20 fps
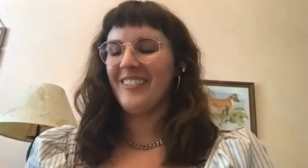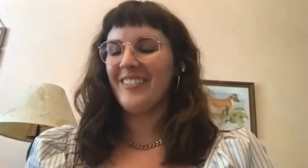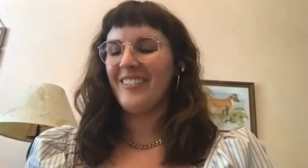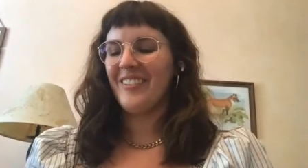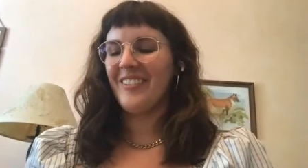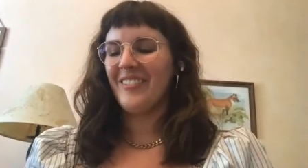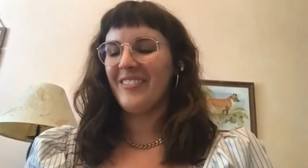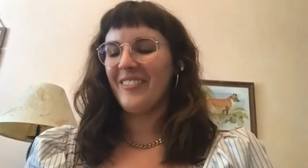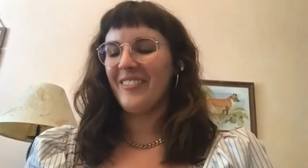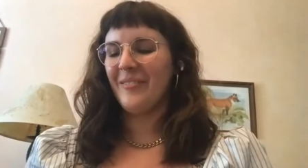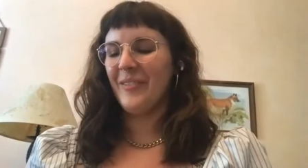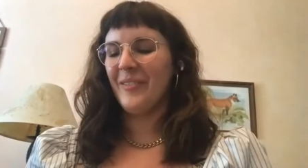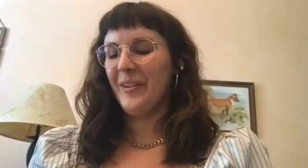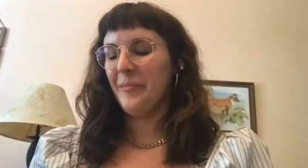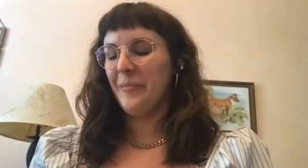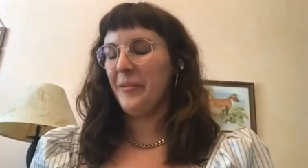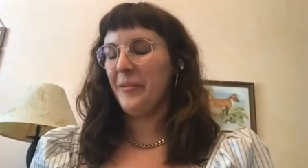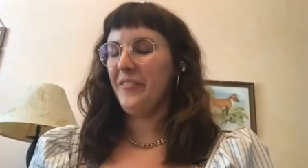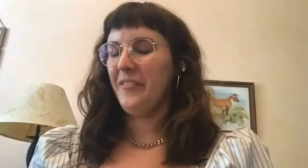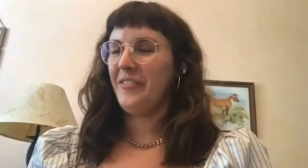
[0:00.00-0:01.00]
there's a
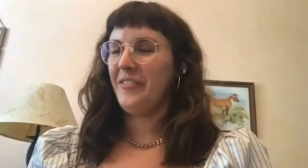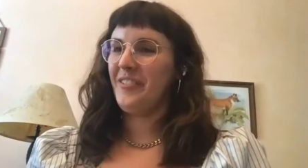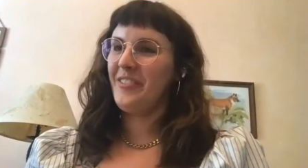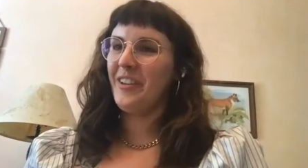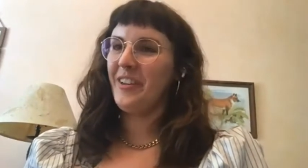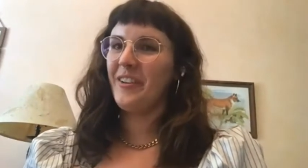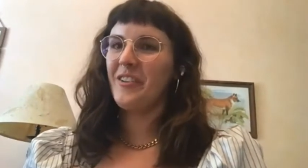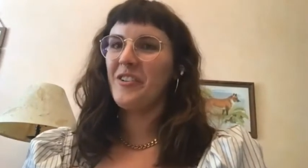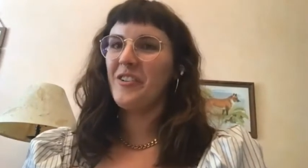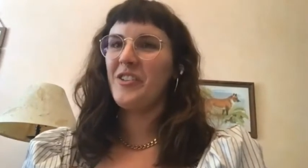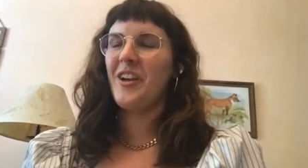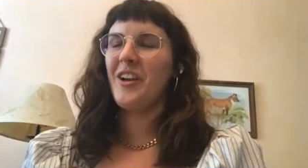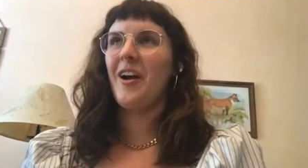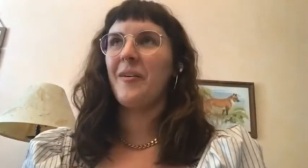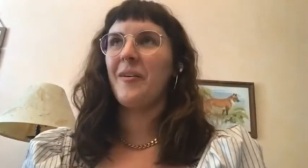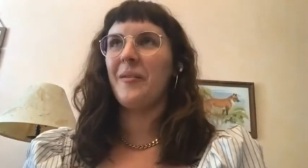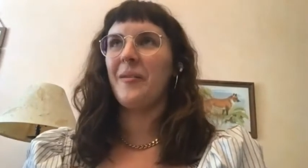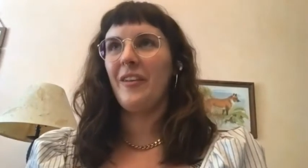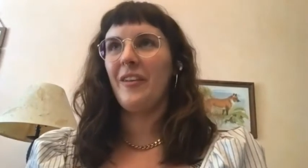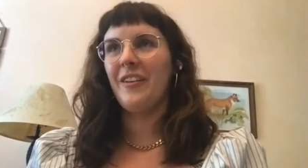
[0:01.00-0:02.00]
little bit of a sticker
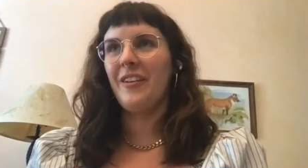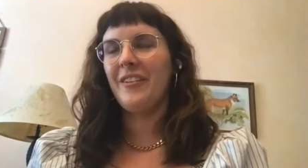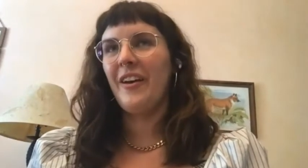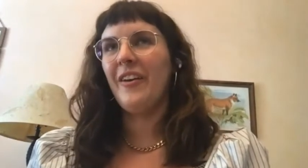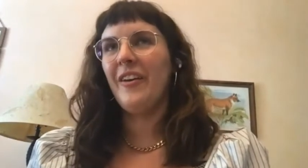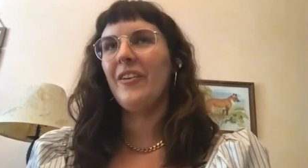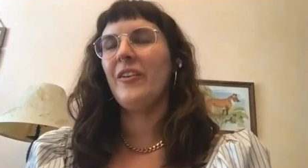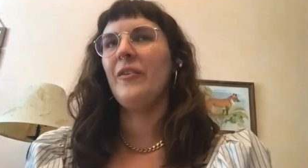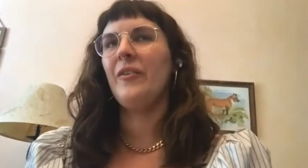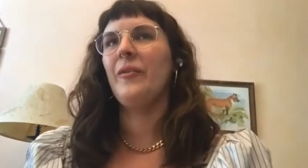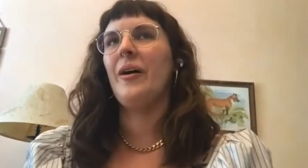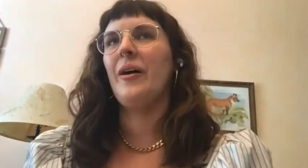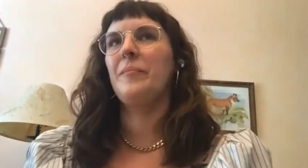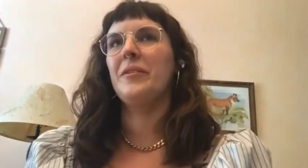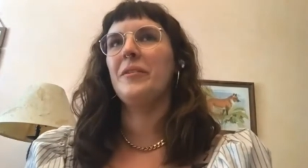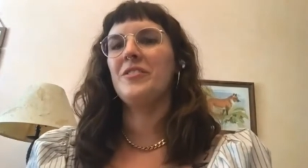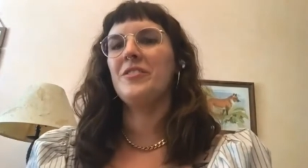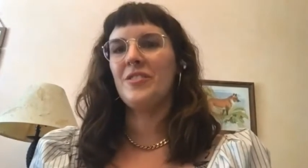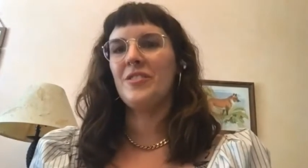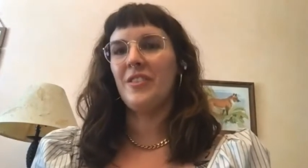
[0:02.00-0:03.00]
shock when they tell you how
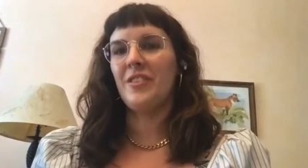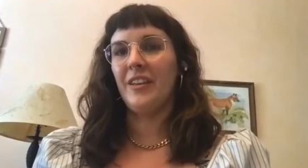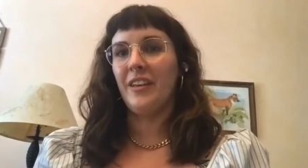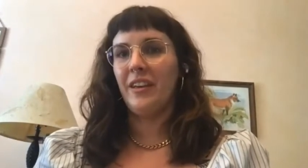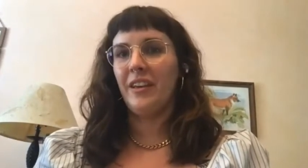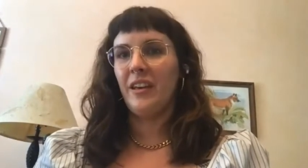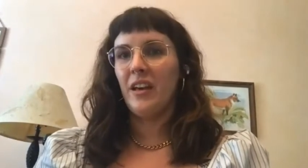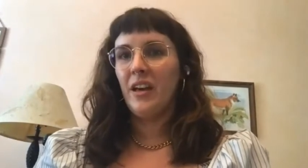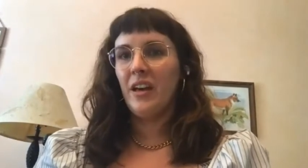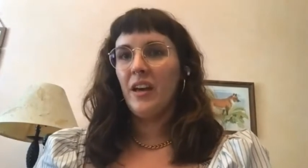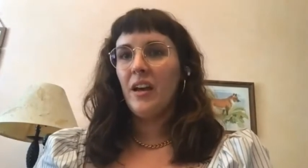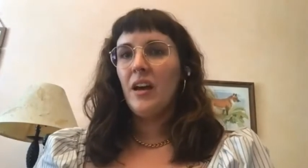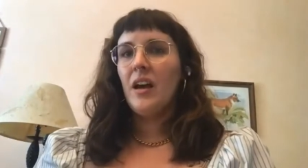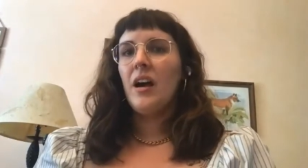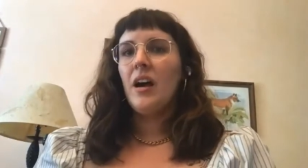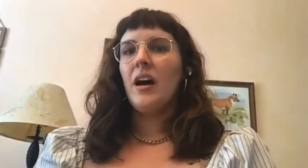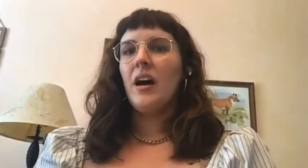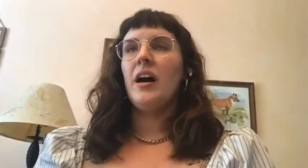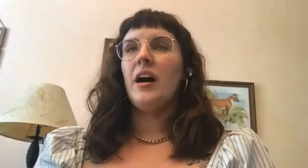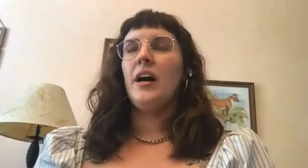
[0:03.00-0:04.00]
much the,
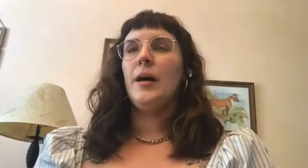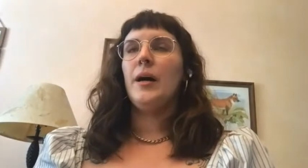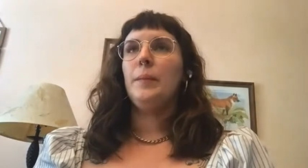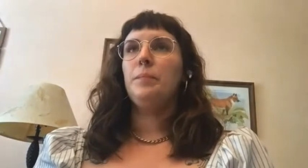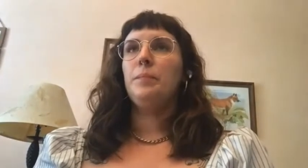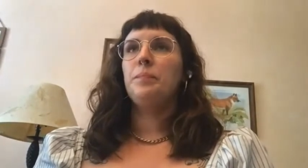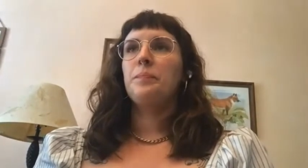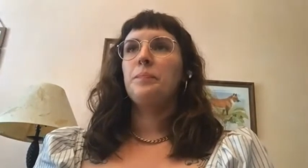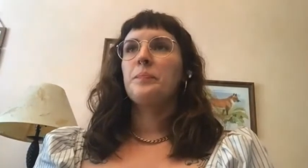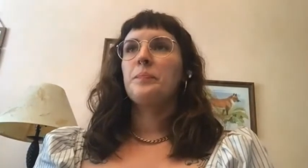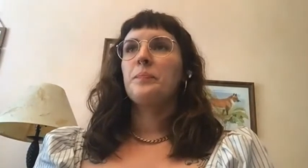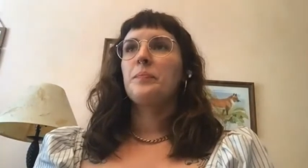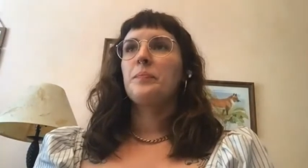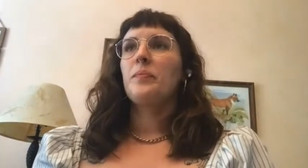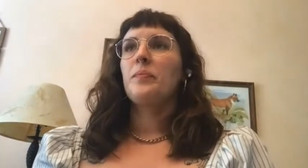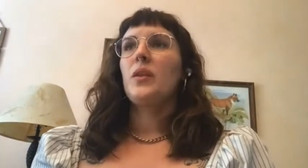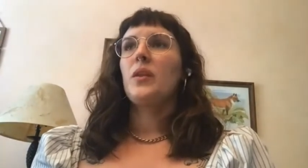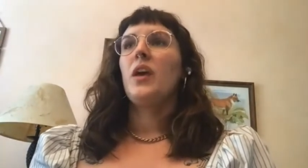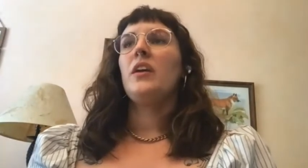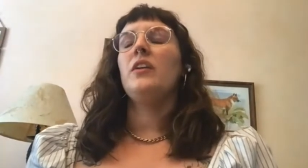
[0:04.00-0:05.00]

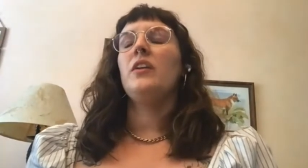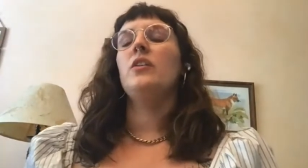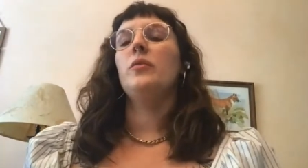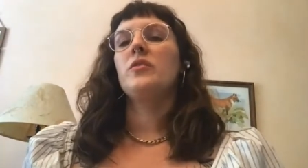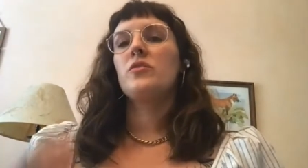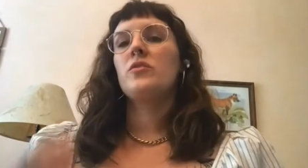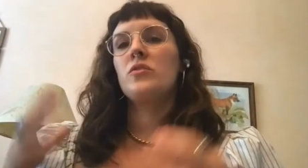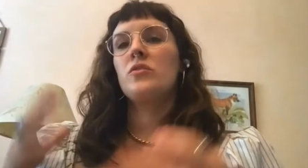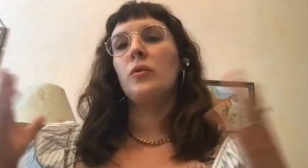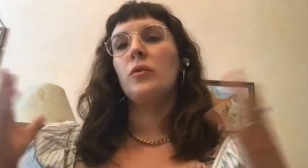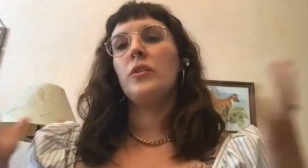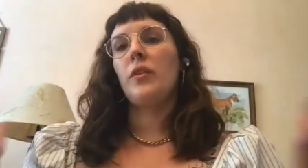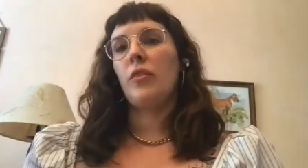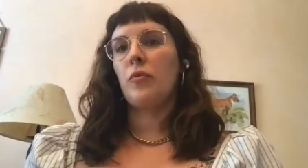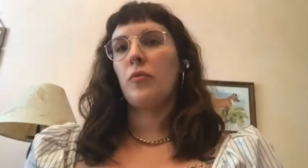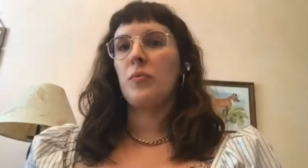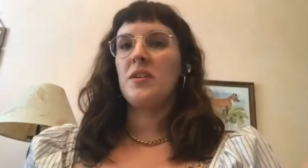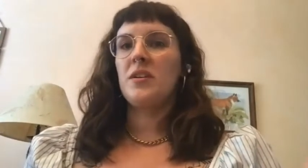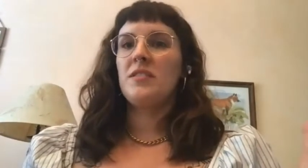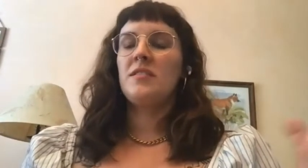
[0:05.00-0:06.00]
you know, it's sold in
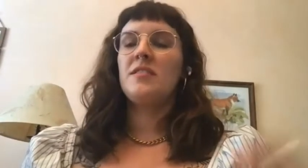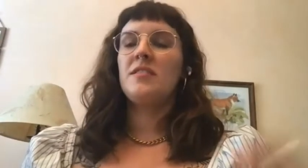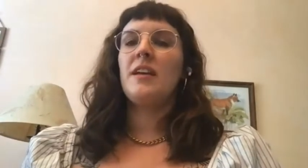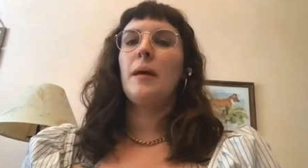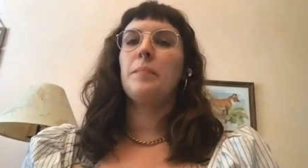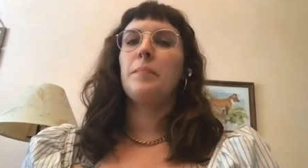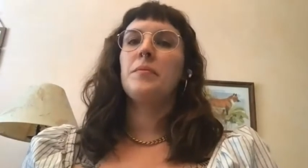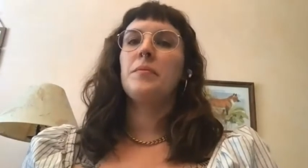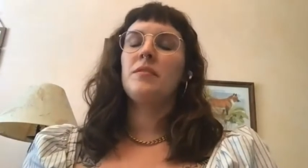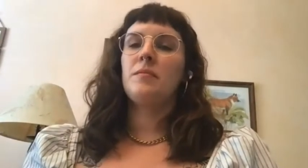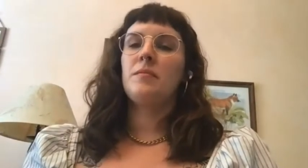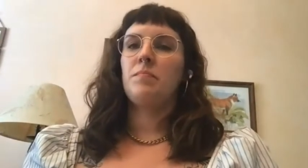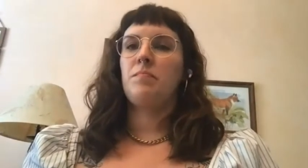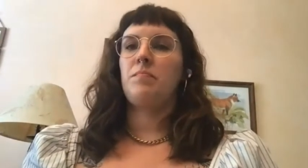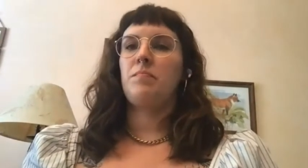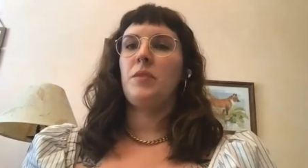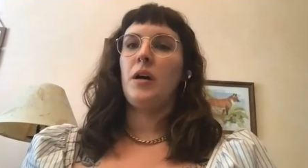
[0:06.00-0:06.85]
3 steps.